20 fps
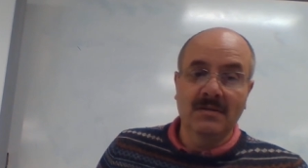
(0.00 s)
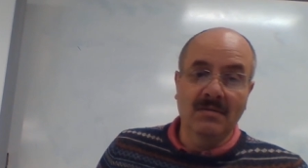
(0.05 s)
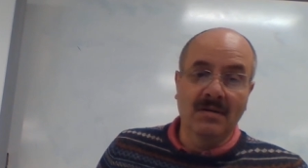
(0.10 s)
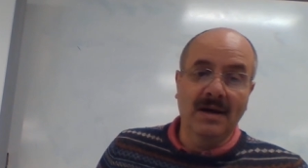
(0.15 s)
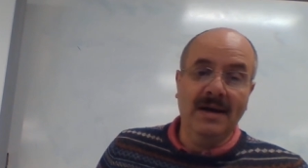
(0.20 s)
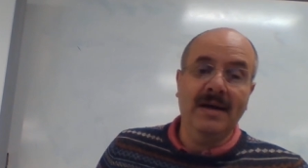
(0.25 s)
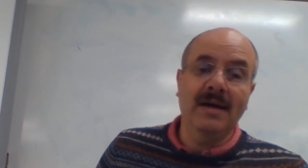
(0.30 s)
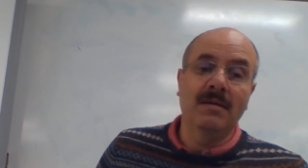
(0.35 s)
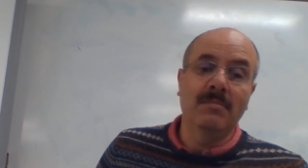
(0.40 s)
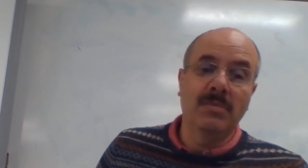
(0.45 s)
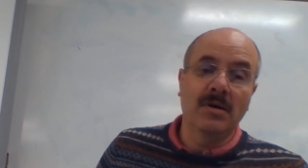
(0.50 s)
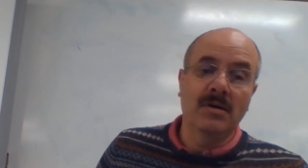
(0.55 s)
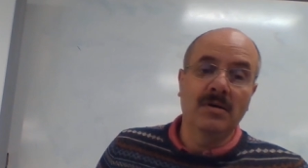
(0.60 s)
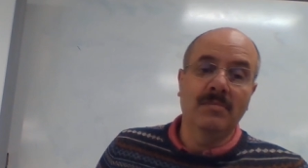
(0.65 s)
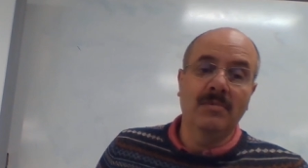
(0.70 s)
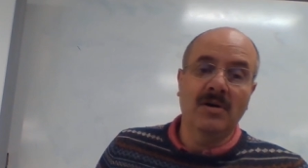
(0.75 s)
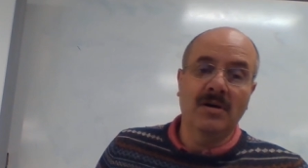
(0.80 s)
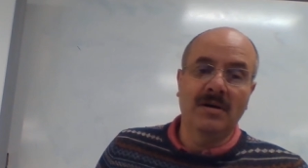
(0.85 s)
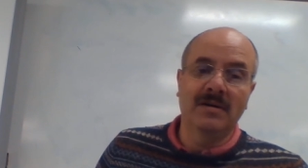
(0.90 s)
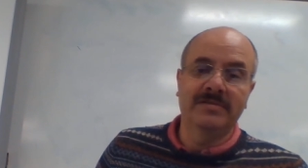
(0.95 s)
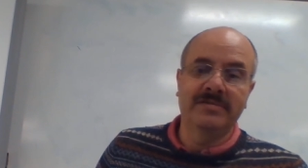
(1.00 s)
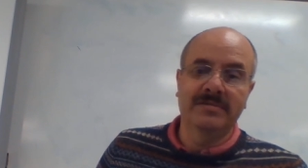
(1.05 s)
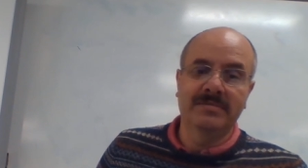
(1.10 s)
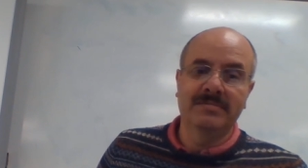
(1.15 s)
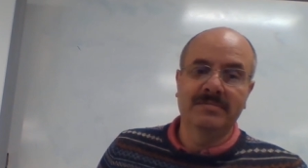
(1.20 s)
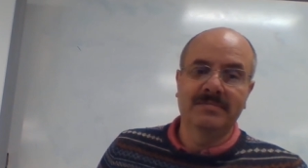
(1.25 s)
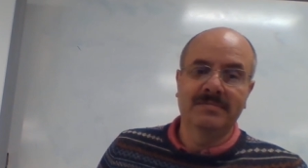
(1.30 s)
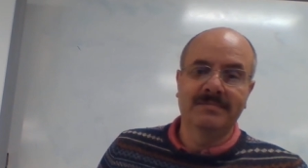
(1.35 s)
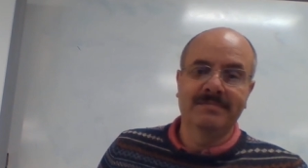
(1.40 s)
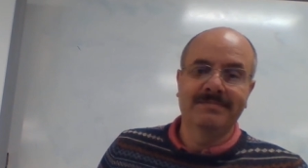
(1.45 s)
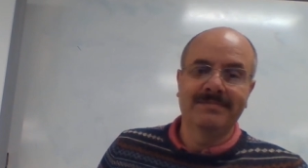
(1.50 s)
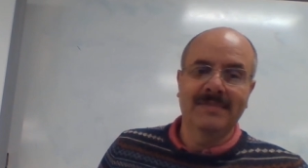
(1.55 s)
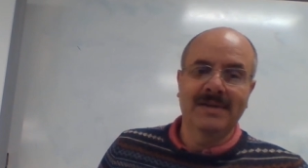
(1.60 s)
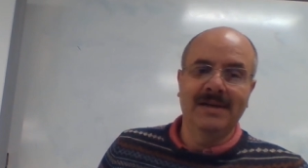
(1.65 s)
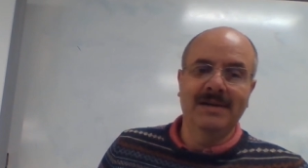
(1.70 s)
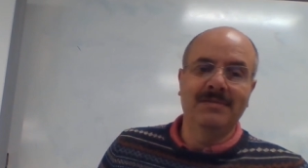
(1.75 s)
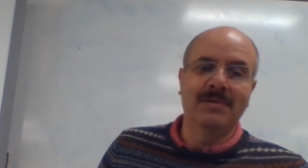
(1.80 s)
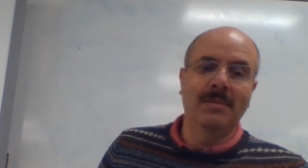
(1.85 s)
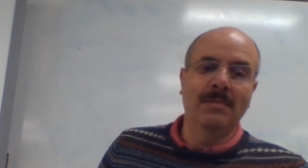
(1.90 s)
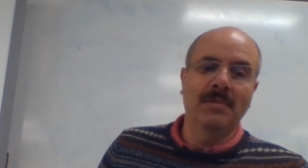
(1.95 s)
Well, I got to burn them off.
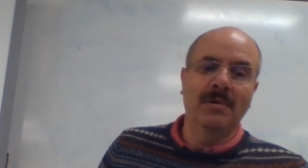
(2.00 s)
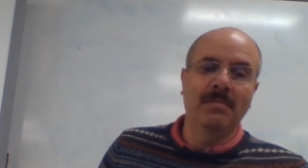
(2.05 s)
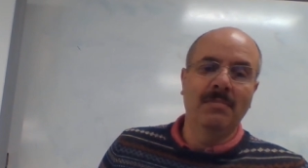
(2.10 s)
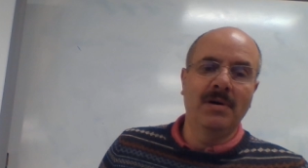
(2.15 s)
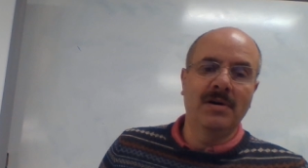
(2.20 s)
And if I'm going